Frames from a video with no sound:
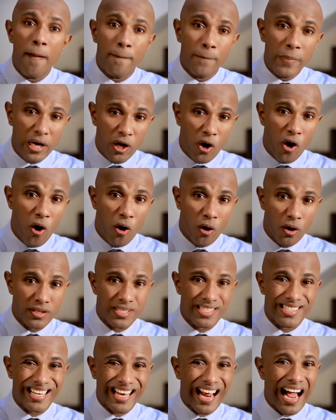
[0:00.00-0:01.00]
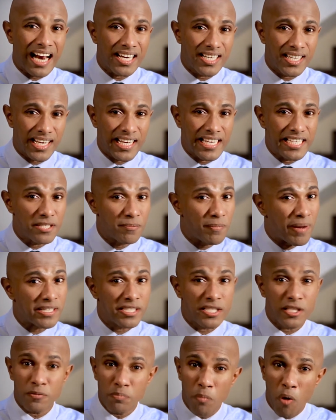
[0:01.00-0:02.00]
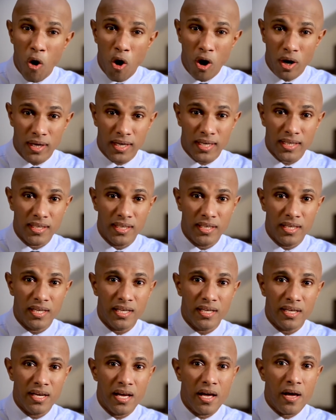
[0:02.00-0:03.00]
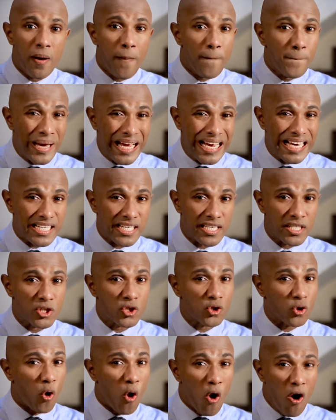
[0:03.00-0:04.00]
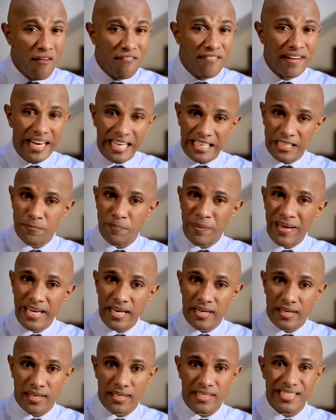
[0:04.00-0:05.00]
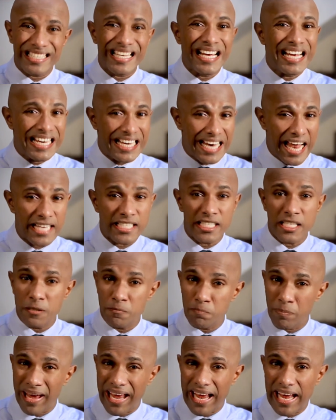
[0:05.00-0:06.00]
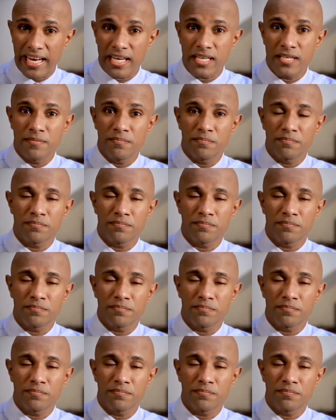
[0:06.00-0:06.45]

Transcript: Because the cut is much smaller, patients often experience less pain.